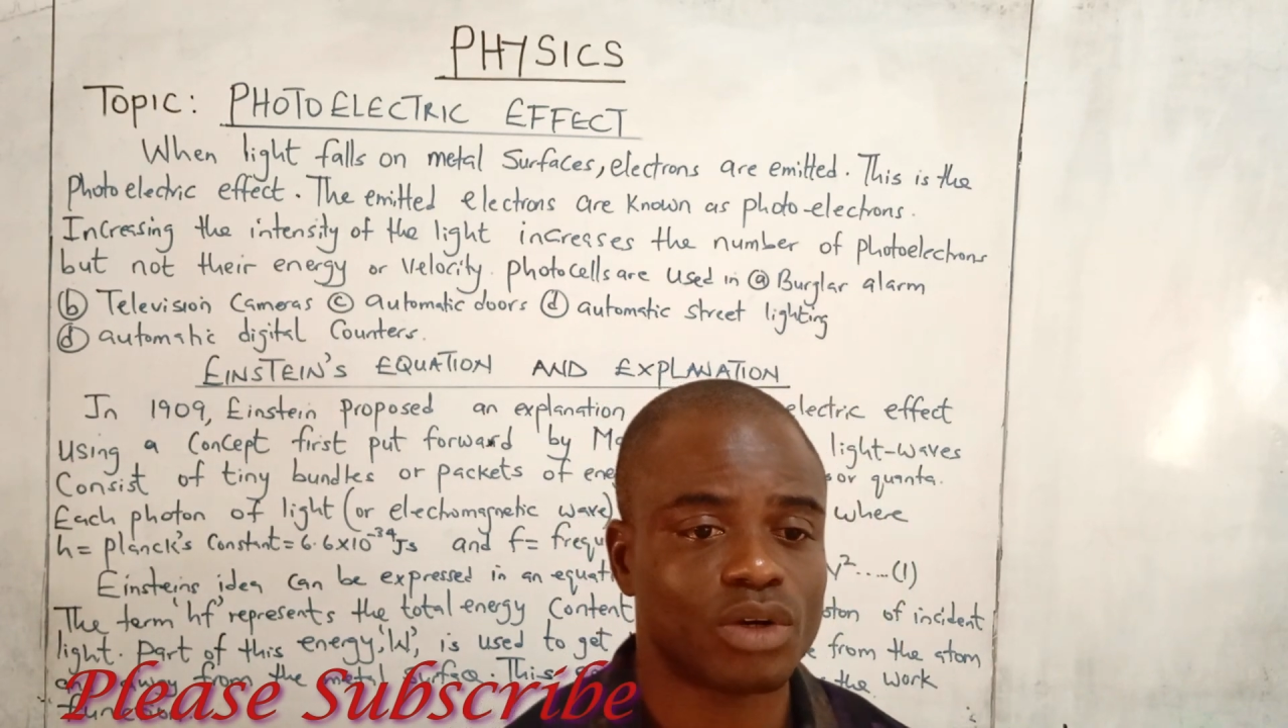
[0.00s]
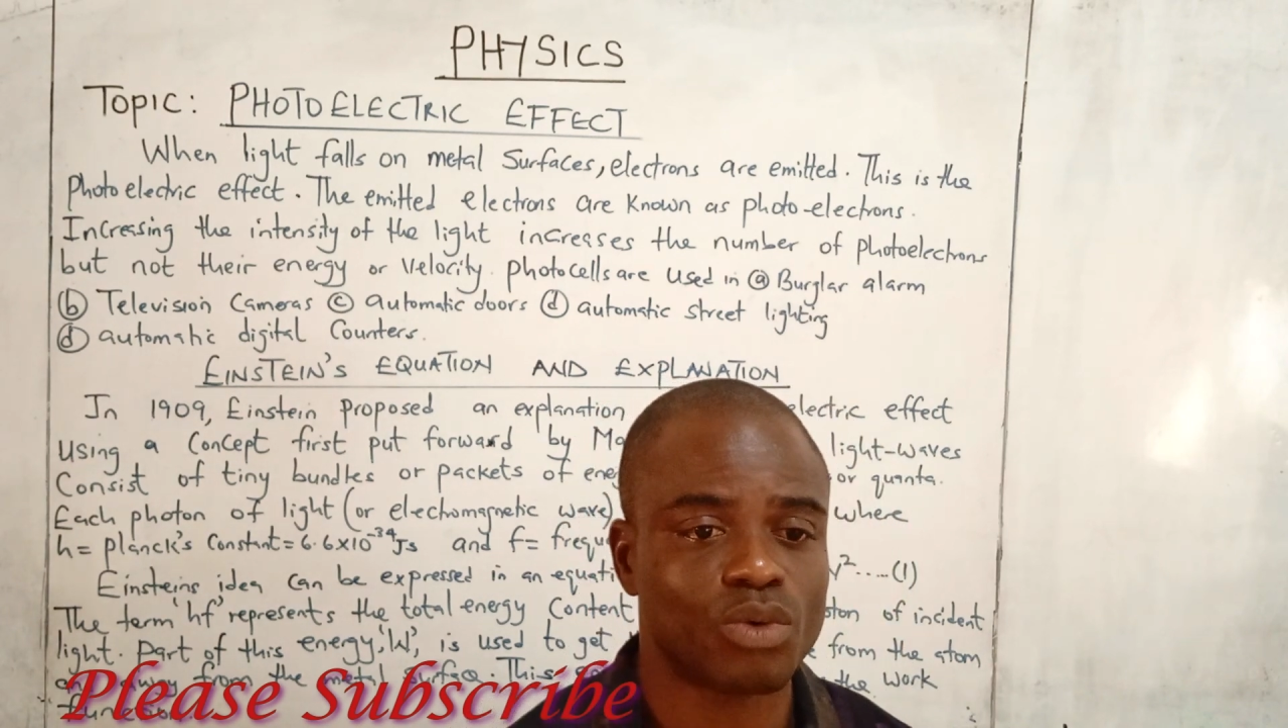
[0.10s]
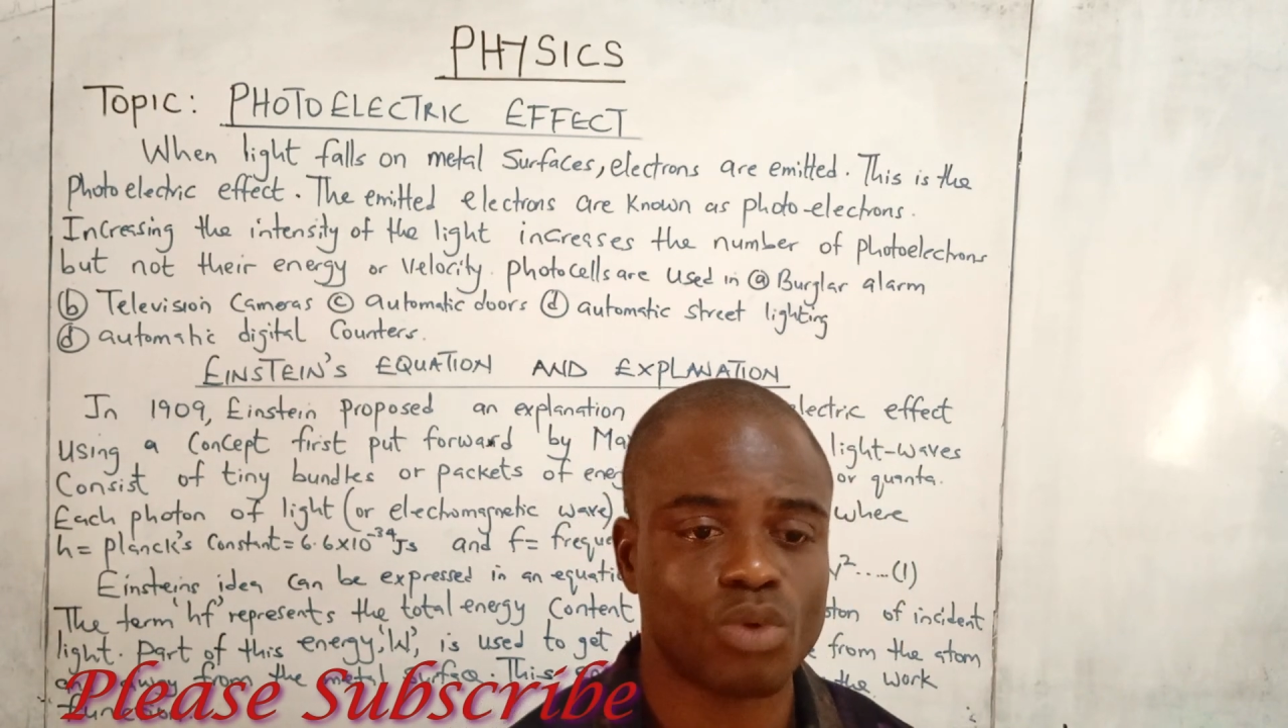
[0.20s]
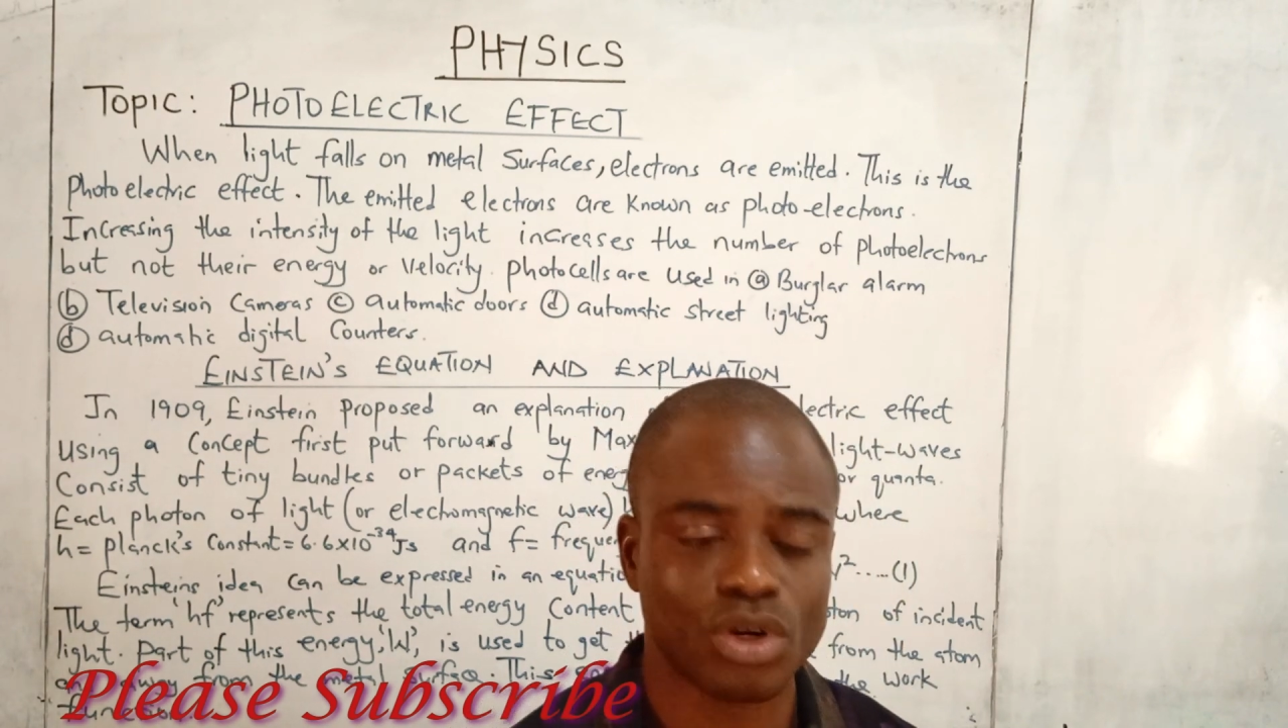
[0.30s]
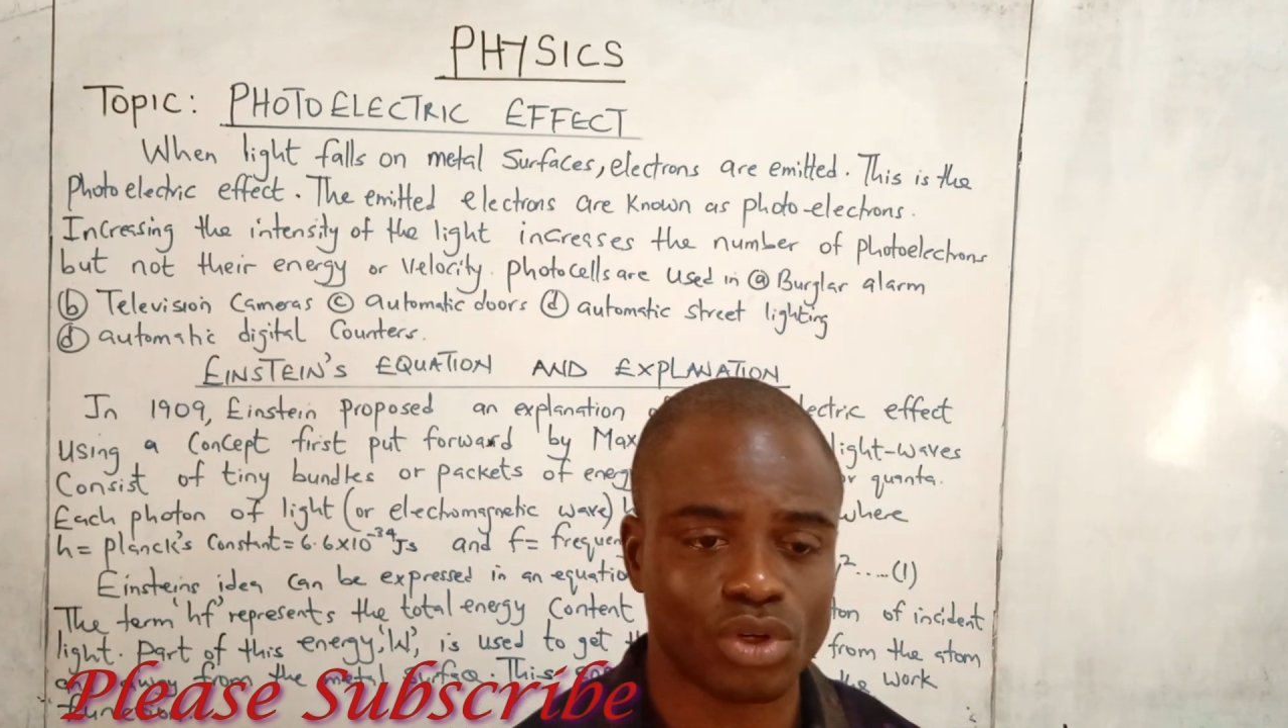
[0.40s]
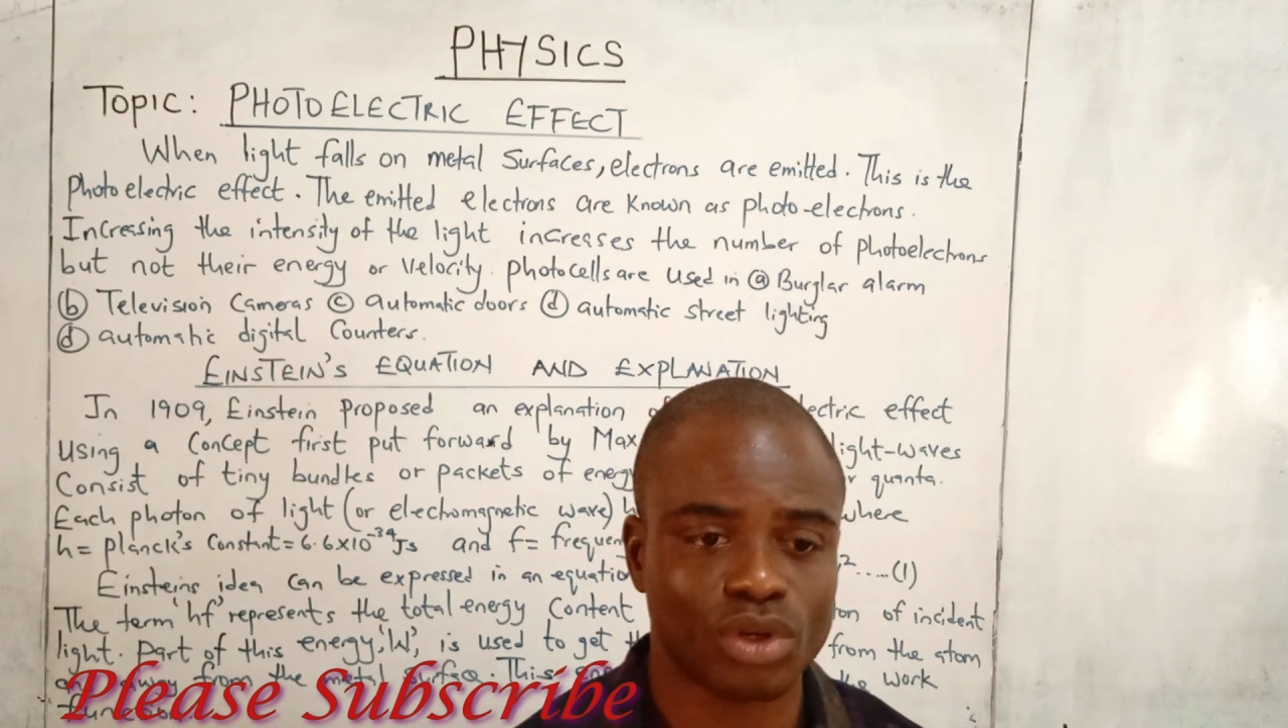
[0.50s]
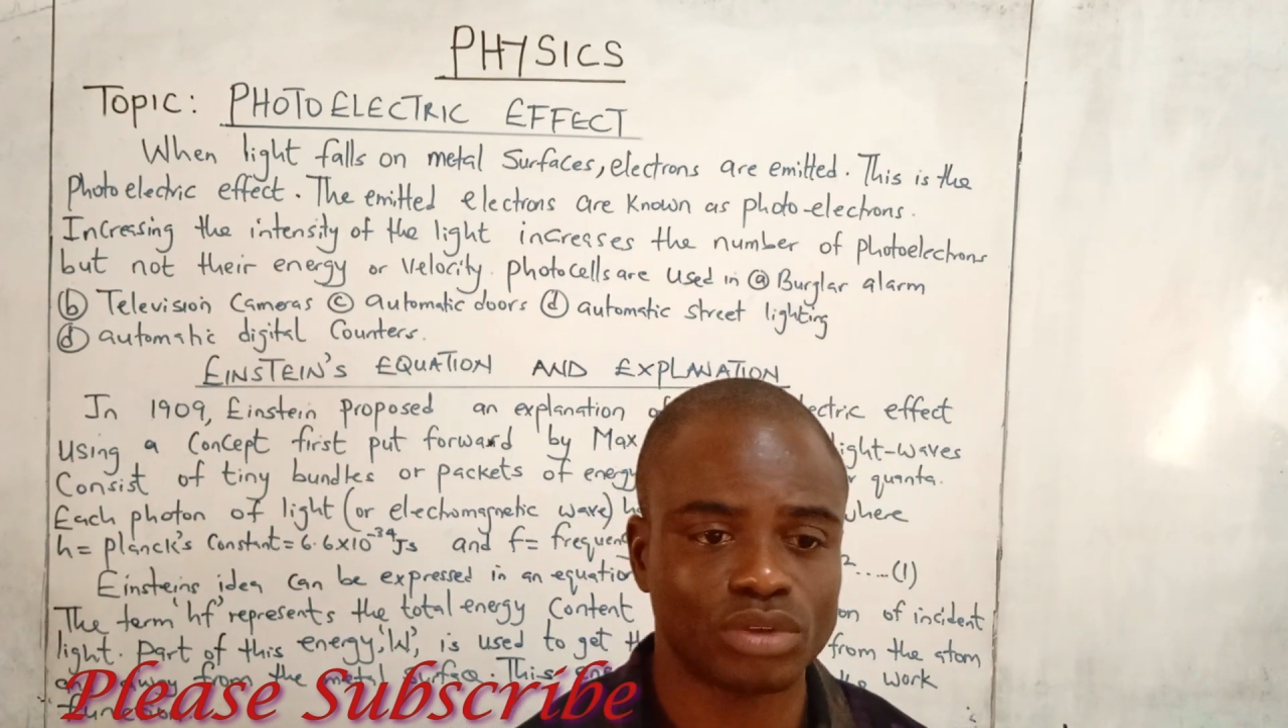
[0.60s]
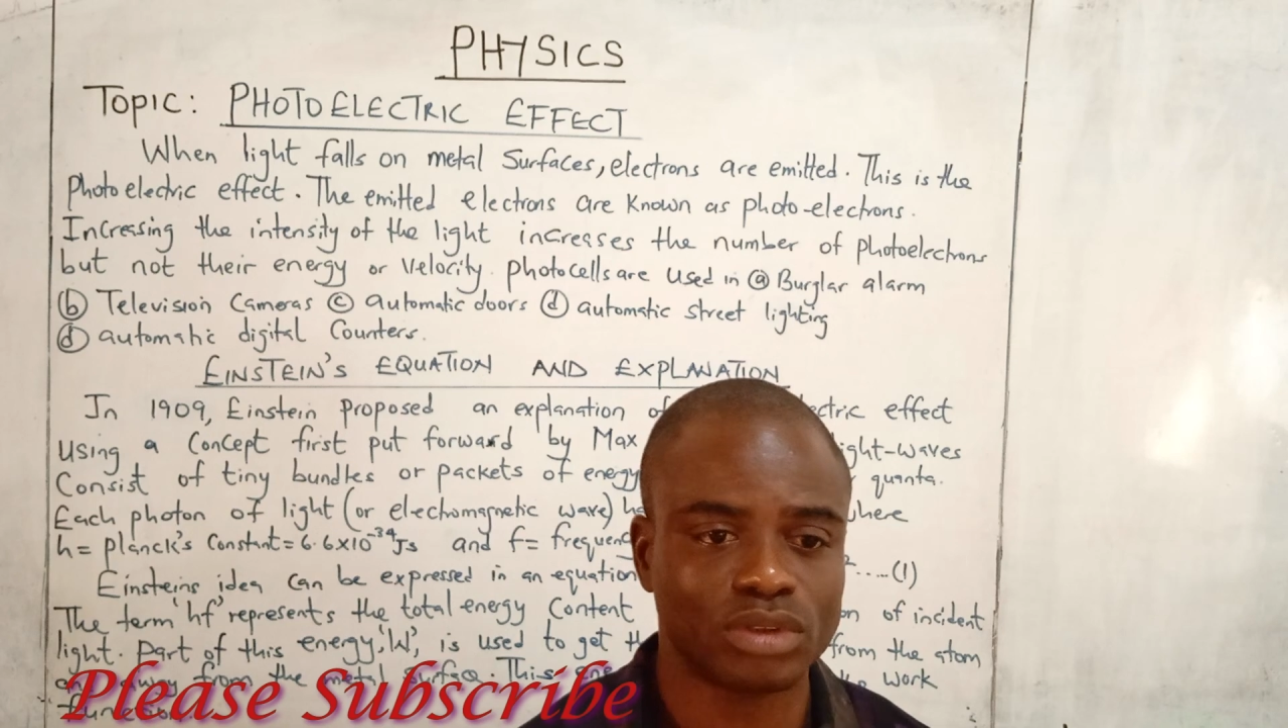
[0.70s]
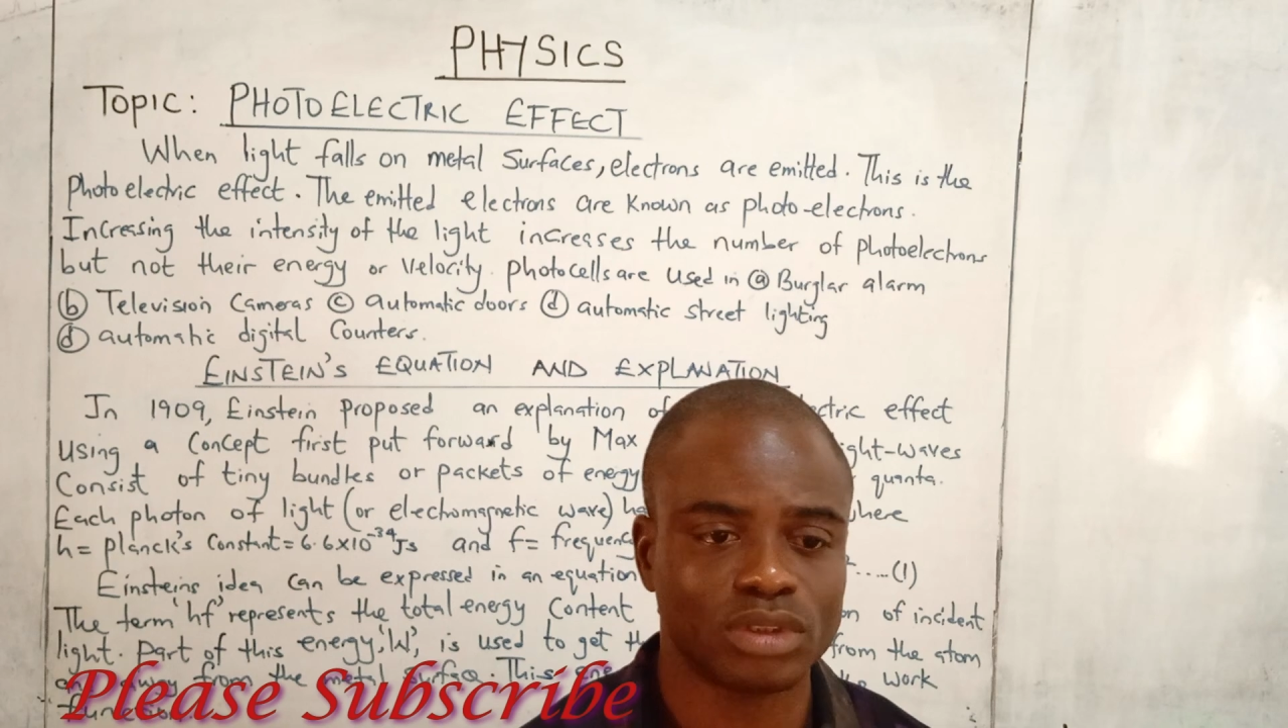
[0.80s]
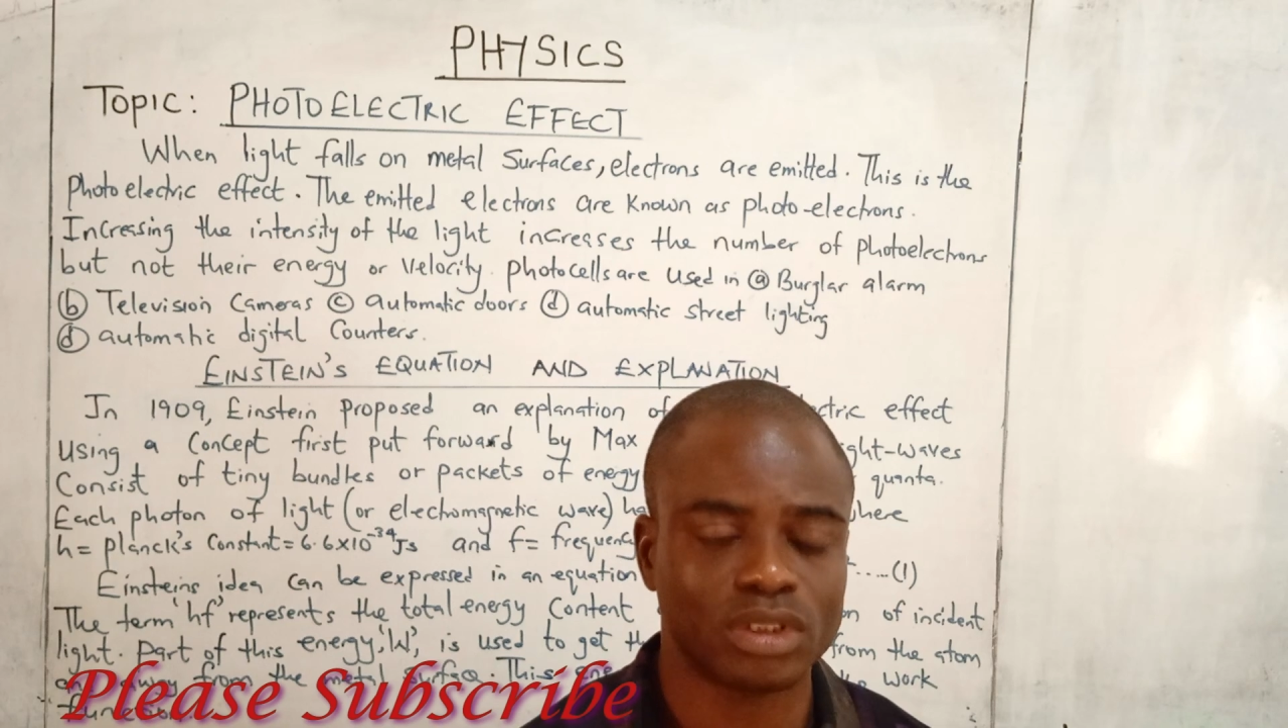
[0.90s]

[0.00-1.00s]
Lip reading: worked on